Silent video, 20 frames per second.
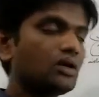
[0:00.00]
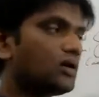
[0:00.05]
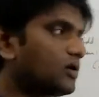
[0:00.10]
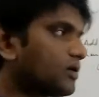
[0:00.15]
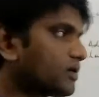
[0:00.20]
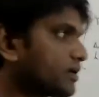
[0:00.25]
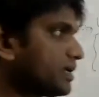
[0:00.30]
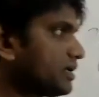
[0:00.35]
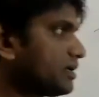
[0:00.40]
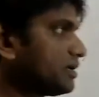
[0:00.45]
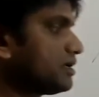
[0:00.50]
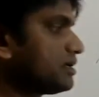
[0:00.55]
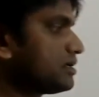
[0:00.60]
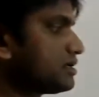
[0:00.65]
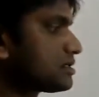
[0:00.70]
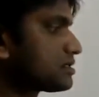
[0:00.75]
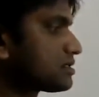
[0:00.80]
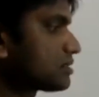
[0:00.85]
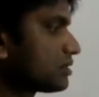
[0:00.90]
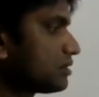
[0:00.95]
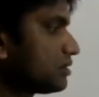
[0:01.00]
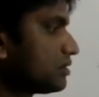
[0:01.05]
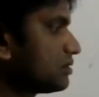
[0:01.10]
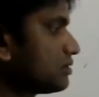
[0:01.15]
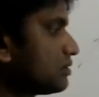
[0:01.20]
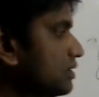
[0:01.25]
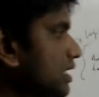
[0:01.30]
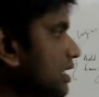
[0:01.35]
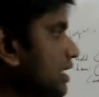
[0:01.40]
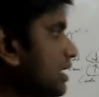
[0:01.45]
Okay.
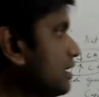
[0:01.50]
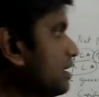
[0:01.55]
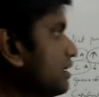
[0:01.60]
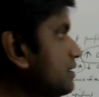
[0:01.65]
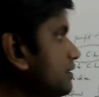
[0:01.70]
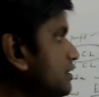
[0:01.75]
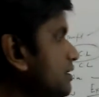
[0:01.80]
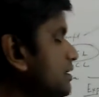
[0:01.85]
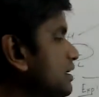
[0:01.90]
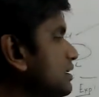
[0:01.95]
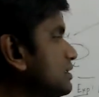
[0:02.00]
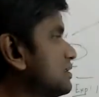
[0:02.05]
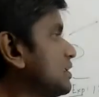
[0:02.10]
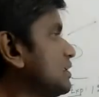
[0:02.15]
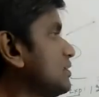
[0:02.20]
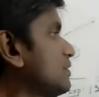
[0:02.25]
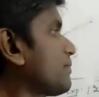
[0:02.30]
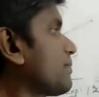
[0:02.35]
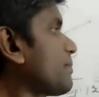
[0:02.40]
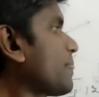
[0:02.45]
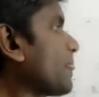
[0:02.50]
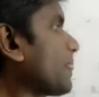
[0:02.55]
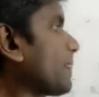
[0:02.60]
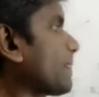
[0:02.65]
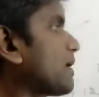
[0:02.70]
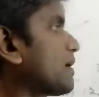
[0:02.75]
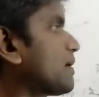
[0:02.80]
So increase in